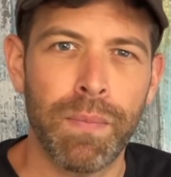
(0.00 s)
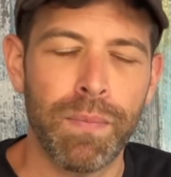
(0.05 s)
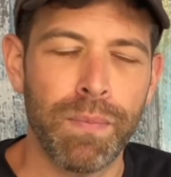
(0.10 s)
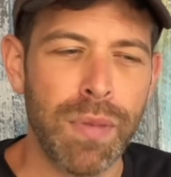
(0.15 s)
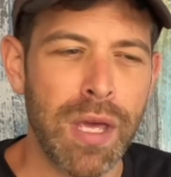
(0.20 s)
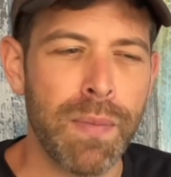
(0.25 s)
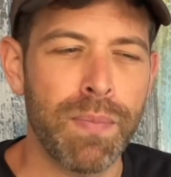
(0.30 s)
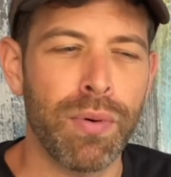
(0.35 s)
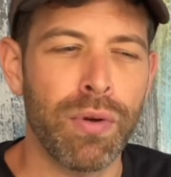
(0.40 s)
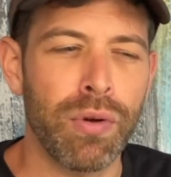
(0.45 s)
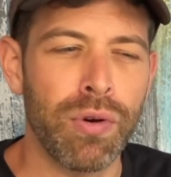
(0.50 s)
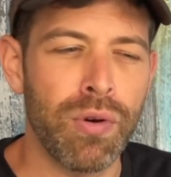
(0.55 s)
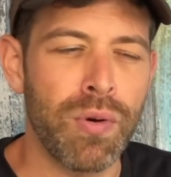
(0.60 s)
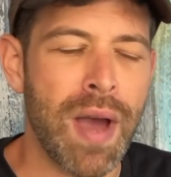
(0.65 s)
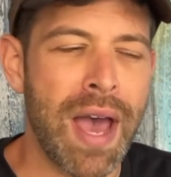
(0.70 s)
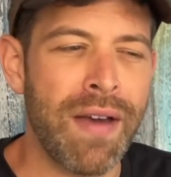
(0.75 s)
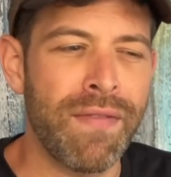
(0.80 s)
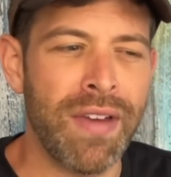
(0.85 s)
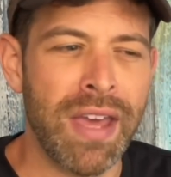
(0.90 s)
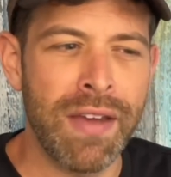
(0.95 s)
people who
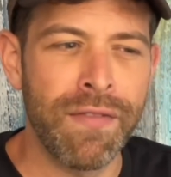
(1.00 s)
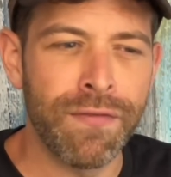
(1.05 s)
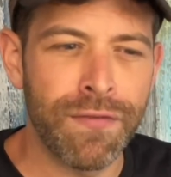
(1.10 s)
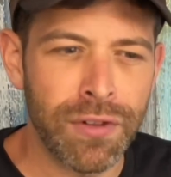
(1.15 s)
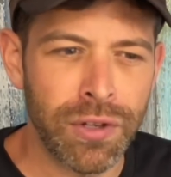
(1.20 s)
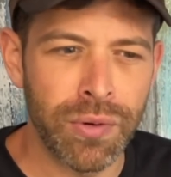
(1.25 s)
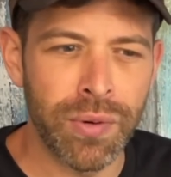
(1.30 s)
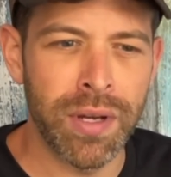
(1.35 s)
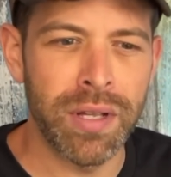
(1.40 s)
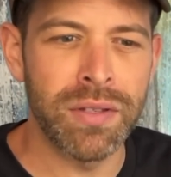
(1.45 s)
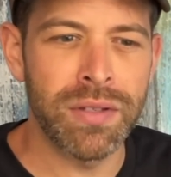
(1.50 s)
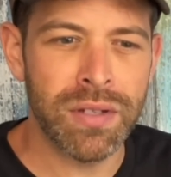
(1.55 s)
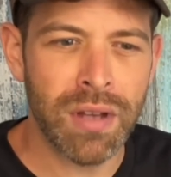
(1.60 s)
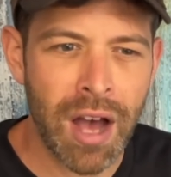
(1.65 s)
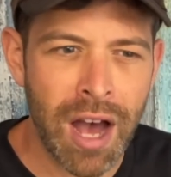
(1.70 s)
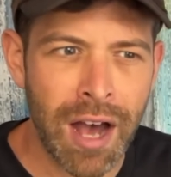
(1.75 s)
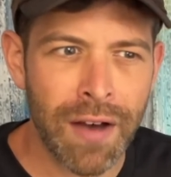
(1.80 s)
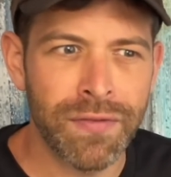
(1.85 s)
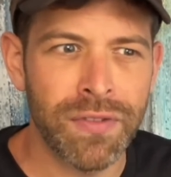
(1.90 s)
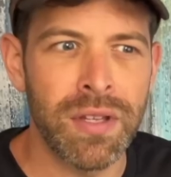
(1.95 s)
have influence
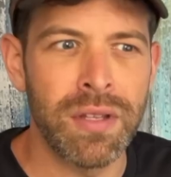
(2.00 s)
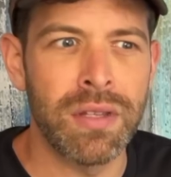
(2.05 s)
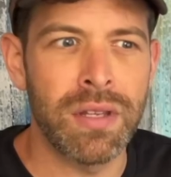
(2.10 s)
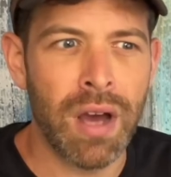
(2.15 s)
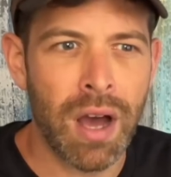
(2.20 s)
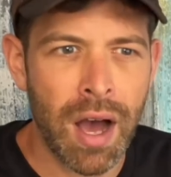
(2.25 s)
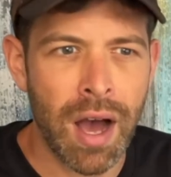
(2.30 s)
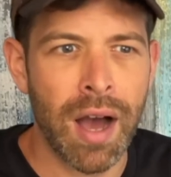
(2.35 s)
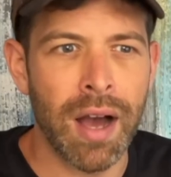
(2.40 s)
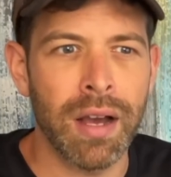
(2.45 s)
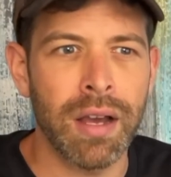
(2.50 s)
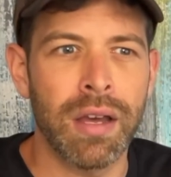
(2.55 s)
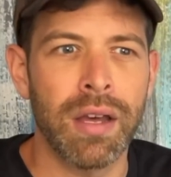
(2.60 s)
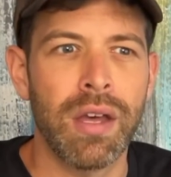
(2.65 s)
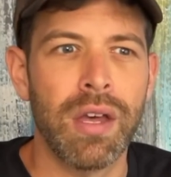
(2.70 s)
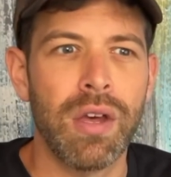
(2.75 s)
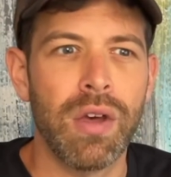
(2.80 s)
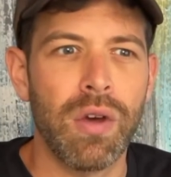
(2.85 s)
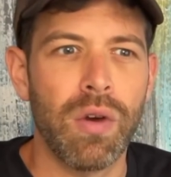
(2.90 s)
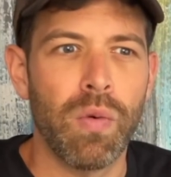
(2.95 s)
often talk
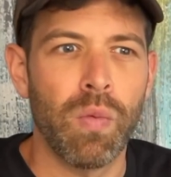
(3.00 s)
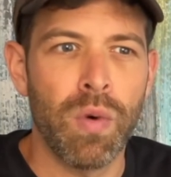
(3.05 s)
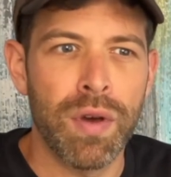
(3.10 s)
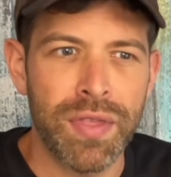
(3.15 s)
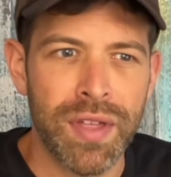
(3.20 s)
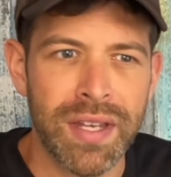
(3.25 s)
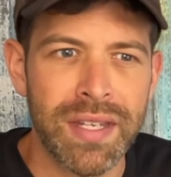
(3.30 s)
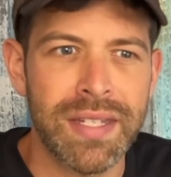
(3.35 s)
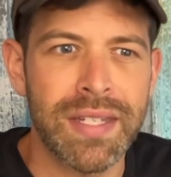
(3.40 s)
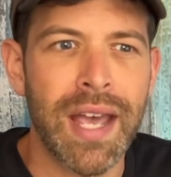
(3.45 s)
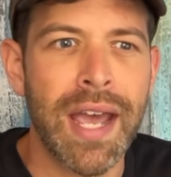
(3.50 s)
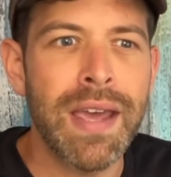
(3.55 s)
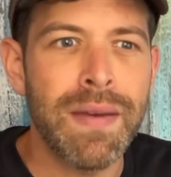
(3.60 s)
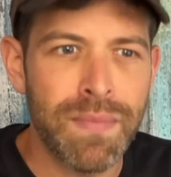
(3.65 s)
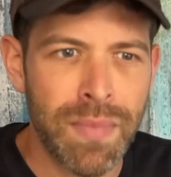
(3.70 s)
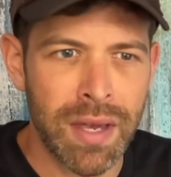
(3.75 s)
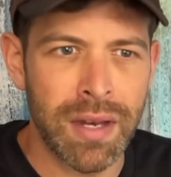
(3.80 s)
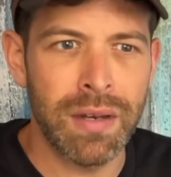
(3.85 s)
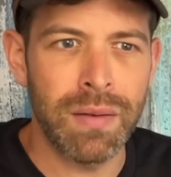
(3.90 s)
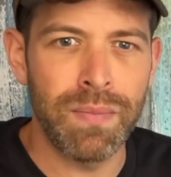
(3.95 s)
with
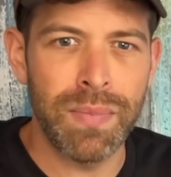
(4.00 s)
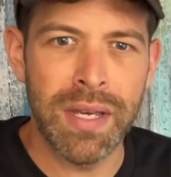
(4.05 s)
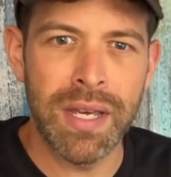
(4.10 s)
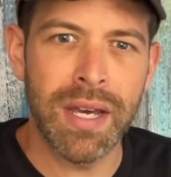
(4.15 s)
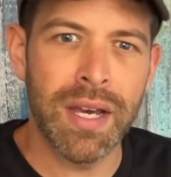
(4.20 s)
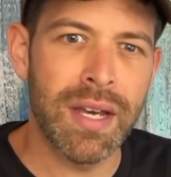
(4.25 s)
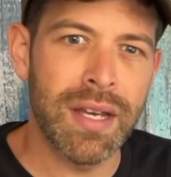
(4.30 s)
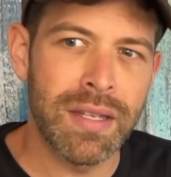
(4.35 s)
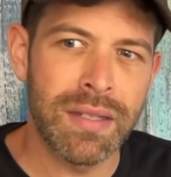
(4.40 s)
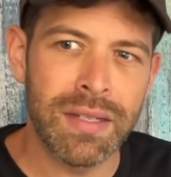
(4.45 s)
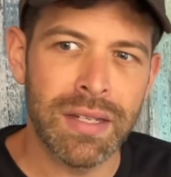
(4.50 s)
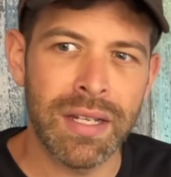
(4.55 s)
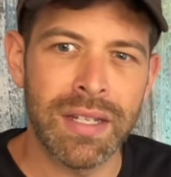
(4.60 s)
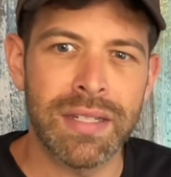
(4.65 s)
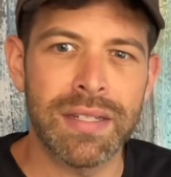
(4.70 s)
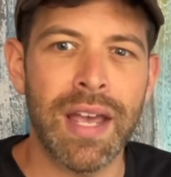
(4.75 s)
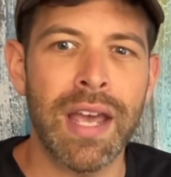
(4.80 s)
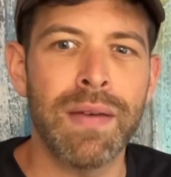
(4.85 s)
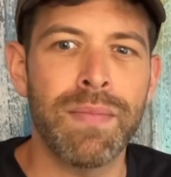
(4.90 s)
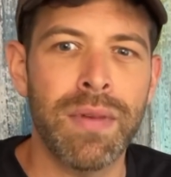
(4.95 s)
excitement because
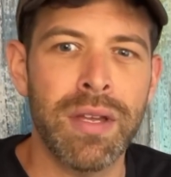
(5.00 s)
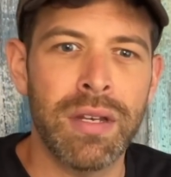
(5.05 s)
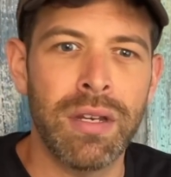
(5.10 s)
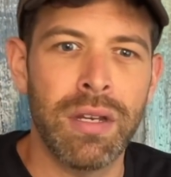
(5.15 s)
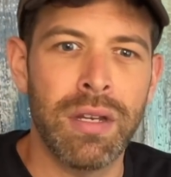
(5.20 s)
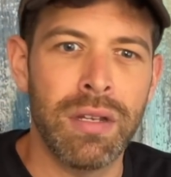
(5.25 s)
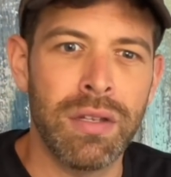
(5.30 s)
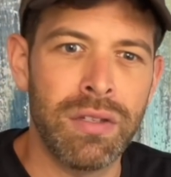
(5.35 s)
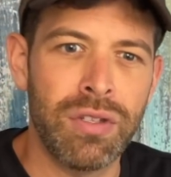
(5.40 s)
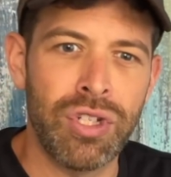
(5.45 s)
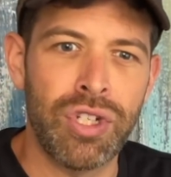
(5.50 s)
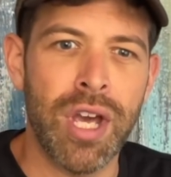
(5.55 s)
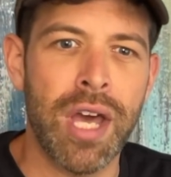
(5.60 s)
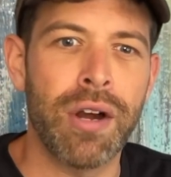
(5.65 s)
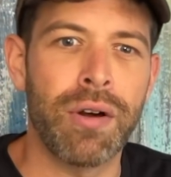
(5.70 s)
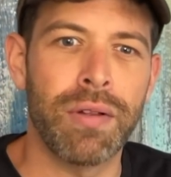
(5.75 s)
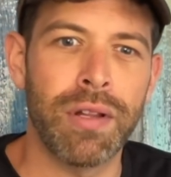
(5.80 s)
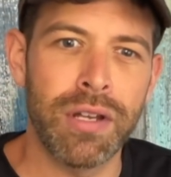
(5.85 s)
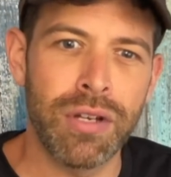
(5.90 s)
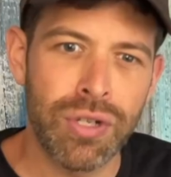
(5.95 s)
excitement is
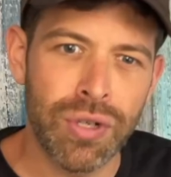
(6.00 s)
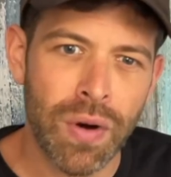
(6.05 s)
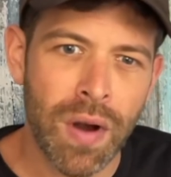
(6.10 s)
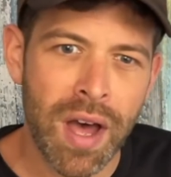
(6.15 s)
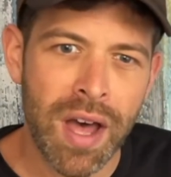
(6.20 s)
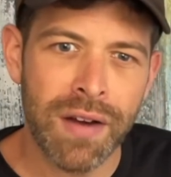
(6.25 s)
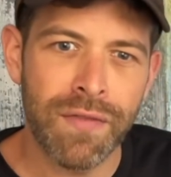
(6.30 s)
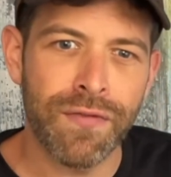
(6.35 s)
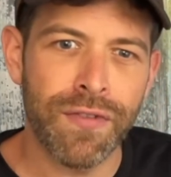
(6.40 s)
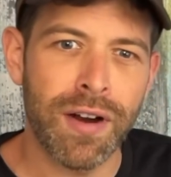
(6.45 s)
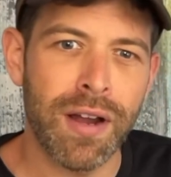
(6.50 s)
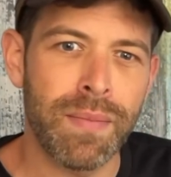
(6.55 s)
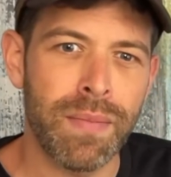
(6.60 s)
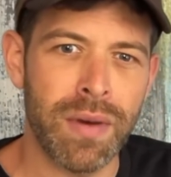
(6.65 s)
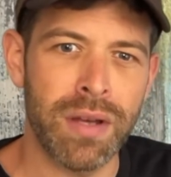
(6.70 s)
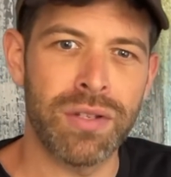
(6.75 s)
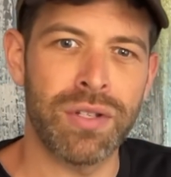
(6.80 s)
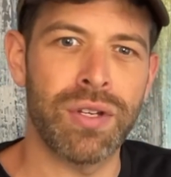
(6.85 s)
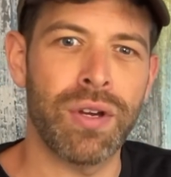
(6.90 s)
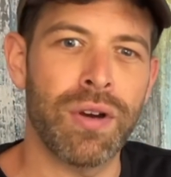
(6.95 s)
generally drawn from
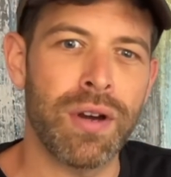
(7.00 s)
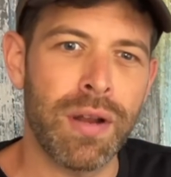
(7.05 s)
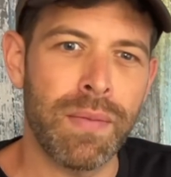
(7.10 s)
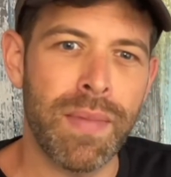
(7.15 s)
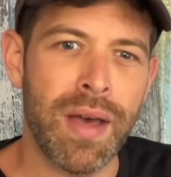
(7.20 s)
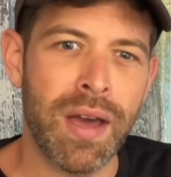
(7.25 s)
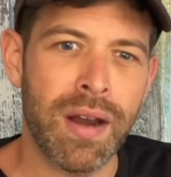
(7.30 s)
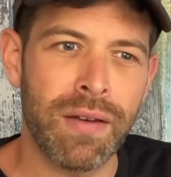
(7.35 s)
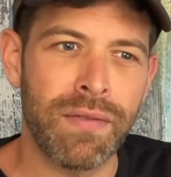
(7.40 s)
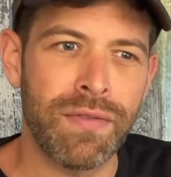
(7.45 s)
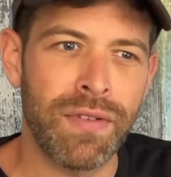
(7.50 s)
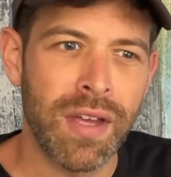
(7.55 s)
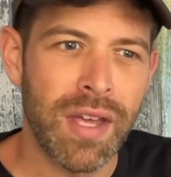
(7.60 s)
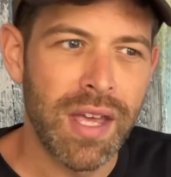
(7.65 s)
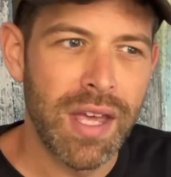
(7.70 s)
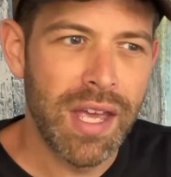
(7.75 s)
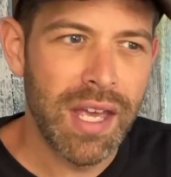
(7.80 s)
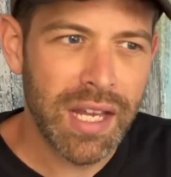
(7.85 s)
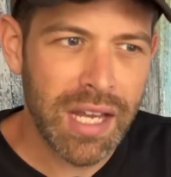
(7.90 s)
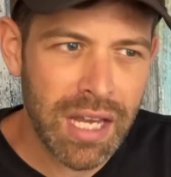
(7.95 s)
a certain amount of
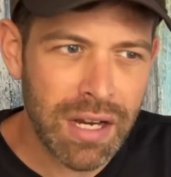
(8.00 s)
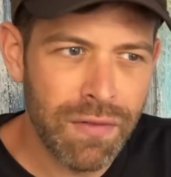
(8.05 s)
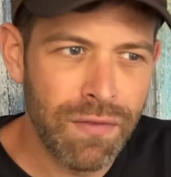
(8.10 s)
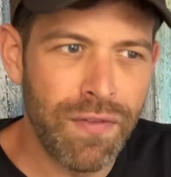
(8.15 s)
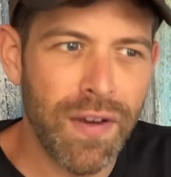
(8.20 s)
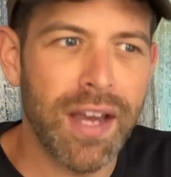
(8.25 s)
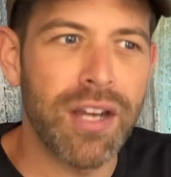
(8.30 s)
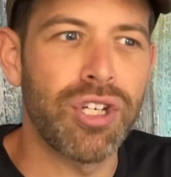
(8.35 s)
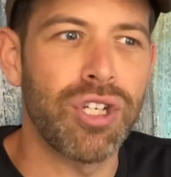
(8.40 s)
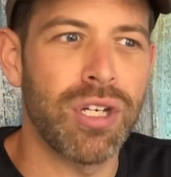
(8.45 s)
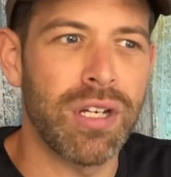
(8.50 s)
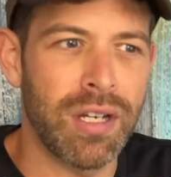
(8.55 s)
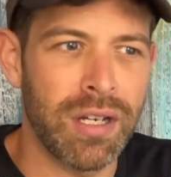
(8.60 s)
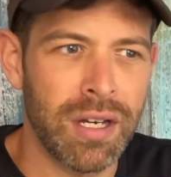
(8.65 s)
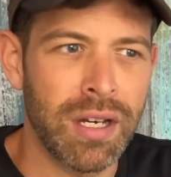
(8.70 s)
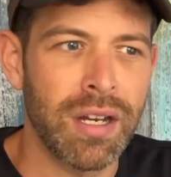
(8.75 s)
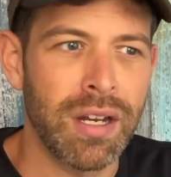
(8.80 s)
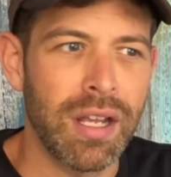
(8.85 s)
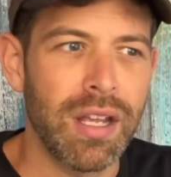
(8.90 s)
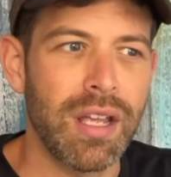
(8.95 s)
conviction
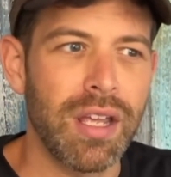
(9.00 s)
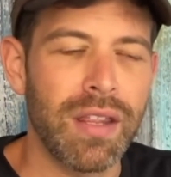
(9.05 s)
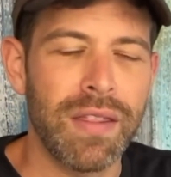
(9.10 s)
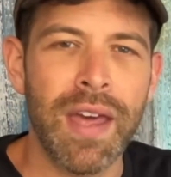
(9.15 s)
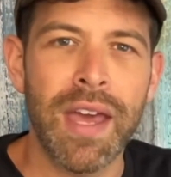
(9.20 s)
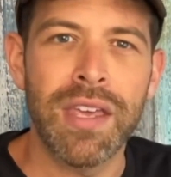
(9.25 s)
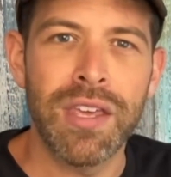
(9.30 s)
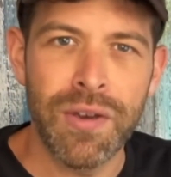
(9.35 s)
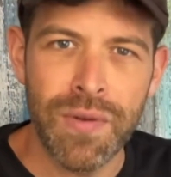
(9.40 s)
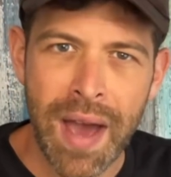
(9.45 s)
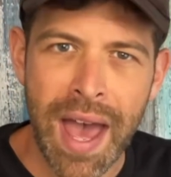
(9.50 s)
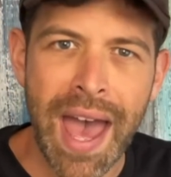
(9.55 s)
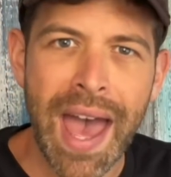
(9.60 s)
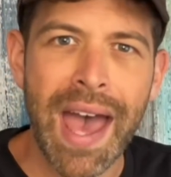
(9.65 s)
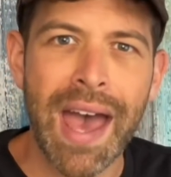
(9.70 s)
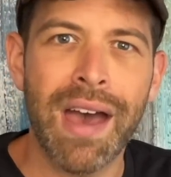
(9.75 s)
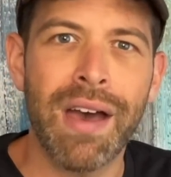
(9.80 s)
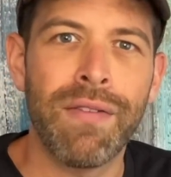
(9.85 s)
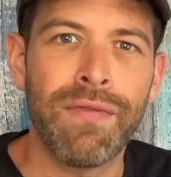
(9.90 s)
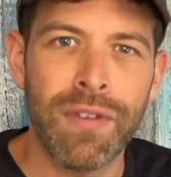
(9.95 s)
that you
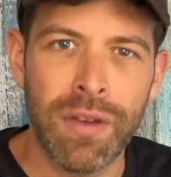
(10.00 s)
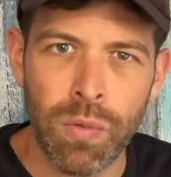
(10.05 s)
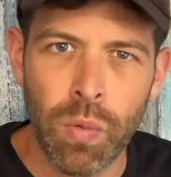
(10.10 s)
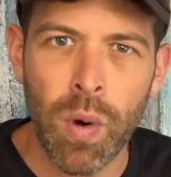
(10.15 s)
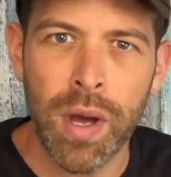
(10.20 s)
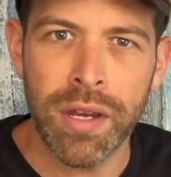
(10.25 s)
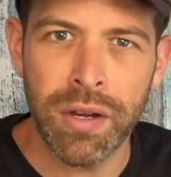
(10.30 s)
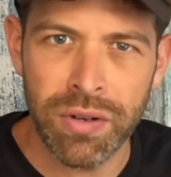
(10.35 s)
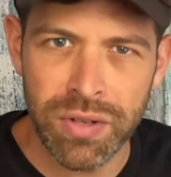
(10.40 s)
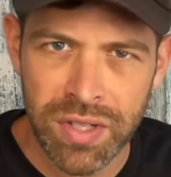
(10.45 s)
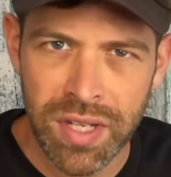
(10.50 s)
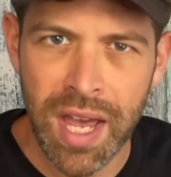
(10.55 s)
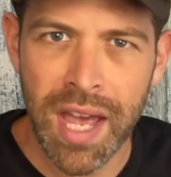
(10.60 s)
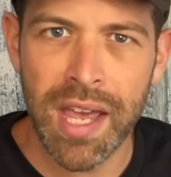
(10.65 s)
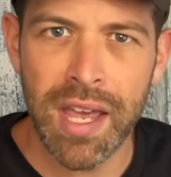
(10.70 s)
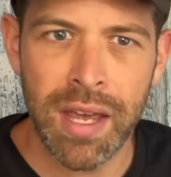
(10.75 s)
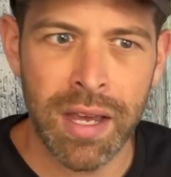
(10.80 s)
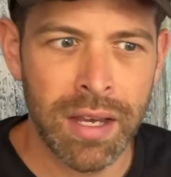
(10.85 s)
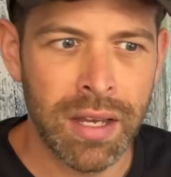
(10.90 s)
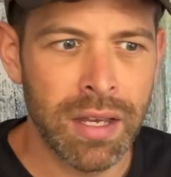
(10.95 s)
have in what you're
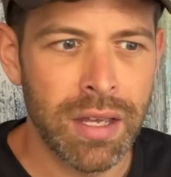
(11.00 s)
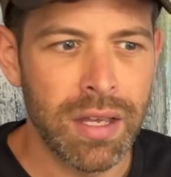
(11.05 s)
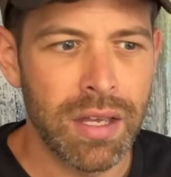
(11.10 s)
saying.